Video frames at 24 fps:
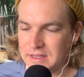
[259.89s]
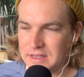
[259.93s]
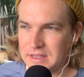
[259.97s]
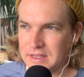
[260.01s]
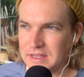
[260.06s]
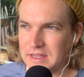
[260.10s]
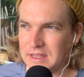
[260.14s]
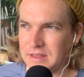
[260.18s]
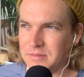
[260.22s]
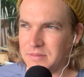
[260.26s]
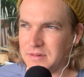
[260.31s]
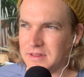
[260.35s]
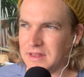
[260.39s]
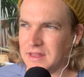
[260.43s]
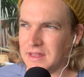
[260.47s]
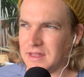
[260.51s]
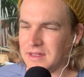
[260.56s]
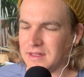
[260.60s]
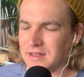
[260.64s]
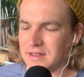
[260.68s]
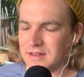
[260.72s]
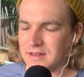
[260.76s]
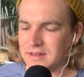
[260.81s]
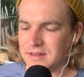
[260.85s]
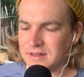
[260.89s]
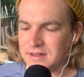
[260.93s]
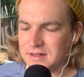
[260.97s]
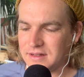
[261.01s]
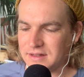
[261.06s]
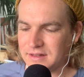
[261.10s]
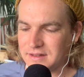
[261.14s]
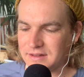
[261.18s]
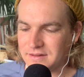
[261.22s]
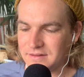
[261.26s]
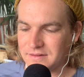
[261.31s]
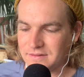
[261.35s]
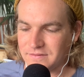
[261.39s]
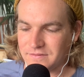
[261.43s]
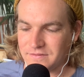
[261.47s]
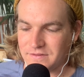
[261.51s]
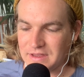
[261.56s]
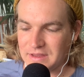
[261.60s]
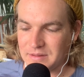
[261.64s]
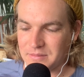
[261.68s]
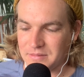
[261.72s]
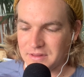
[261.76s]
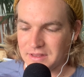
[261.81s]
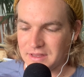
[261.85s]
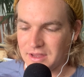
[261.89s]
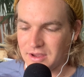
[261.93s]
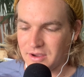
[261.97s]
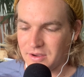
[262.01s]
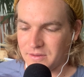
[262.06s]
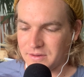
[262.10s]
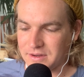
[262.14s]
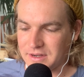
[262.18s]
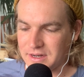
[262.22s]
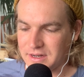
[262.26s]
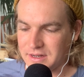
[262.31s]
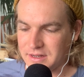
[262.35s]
Keeping the family going.